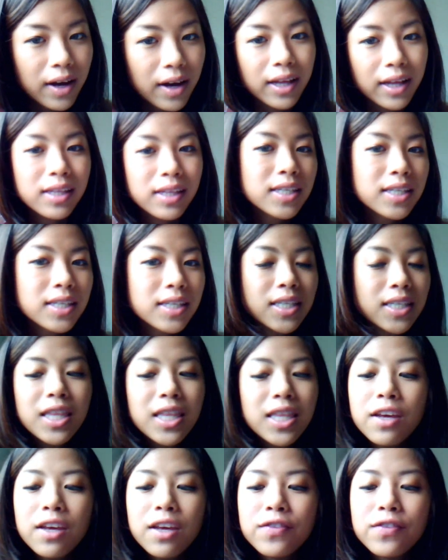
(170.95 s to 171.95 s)
And this is
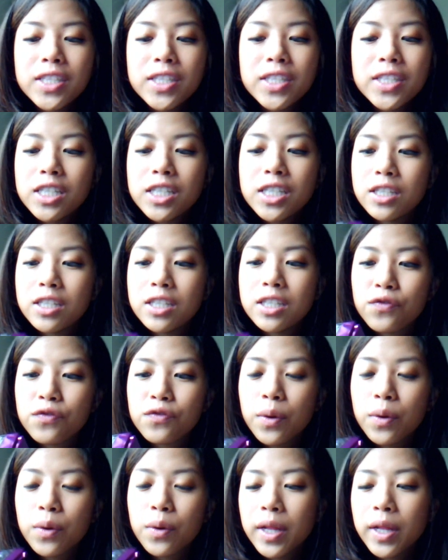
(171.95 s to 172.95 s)
the Physicians
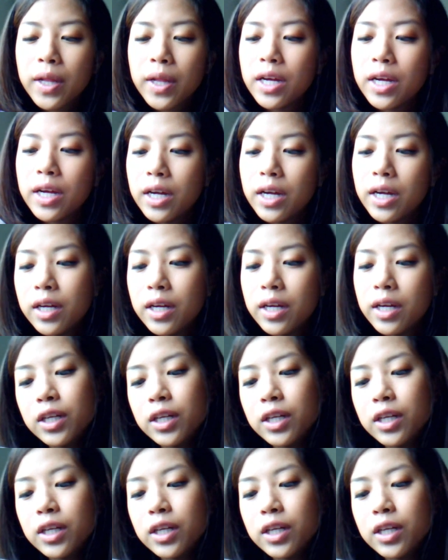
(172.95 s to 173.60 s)
Formula